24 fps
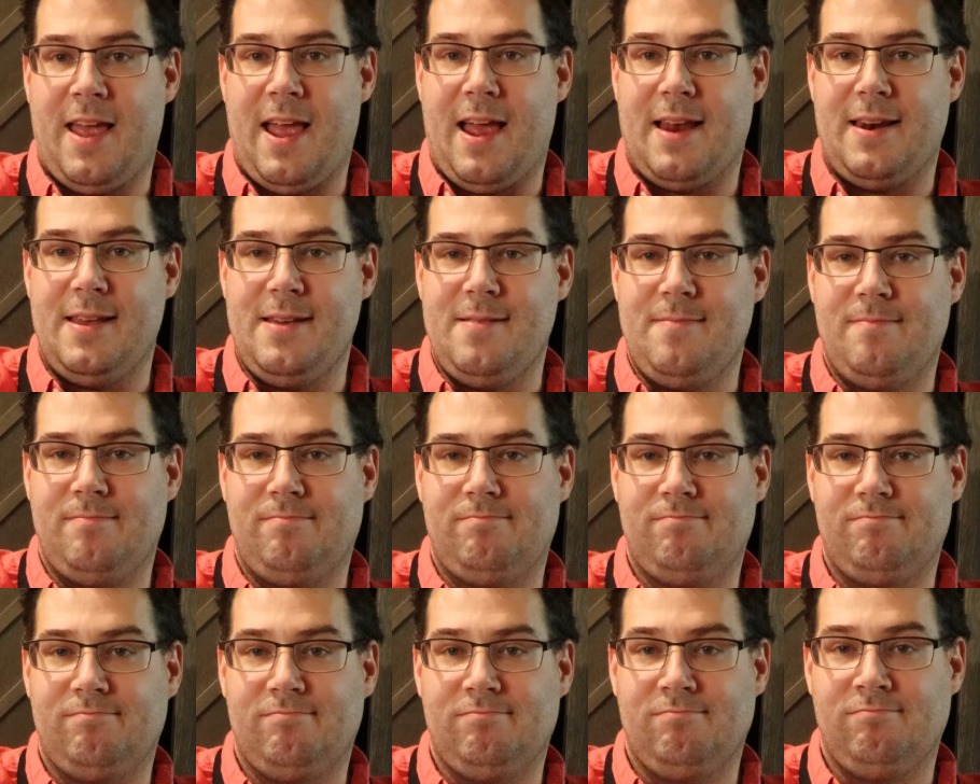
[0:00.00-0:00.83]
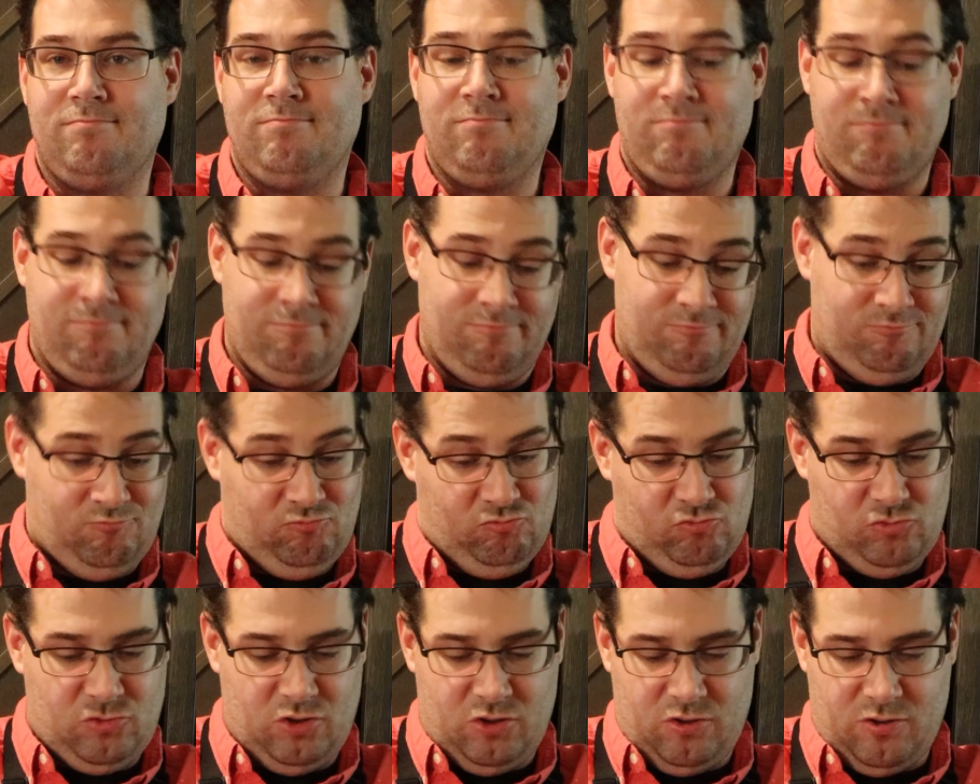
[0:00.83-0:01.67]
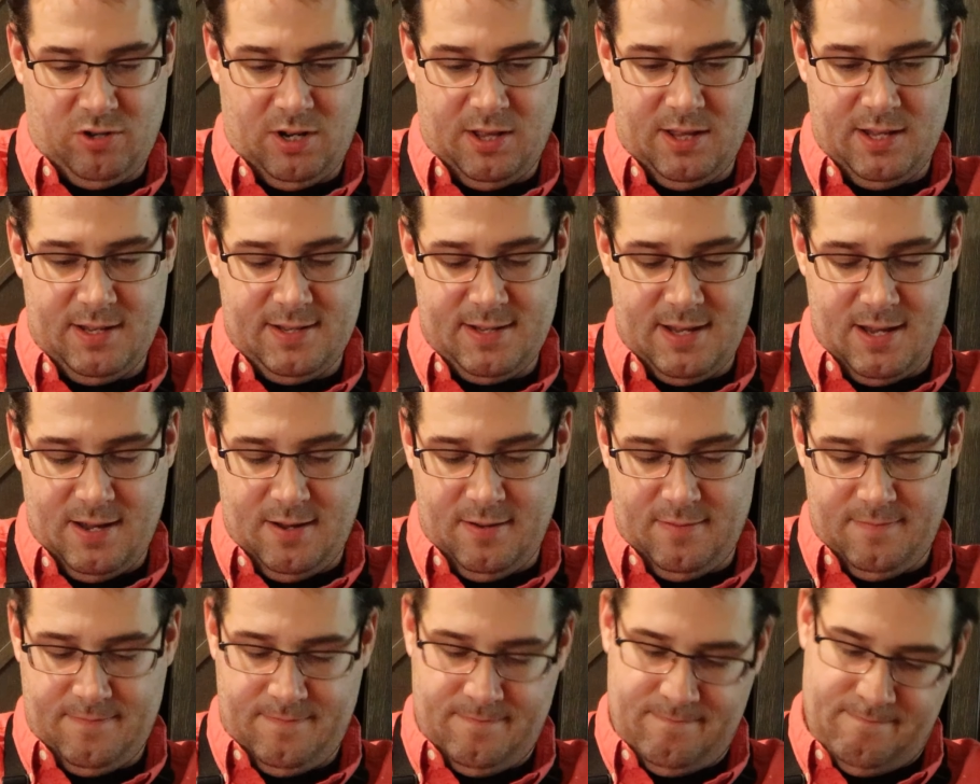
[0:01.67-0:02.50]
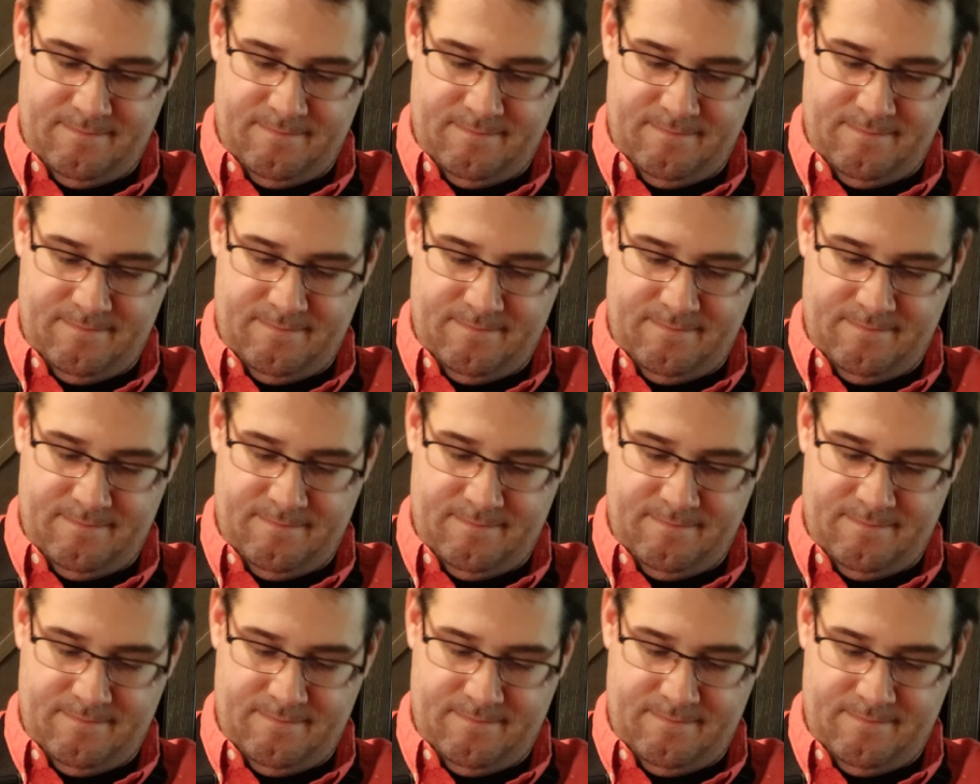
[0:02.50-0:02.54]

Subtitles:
candy. Check this out.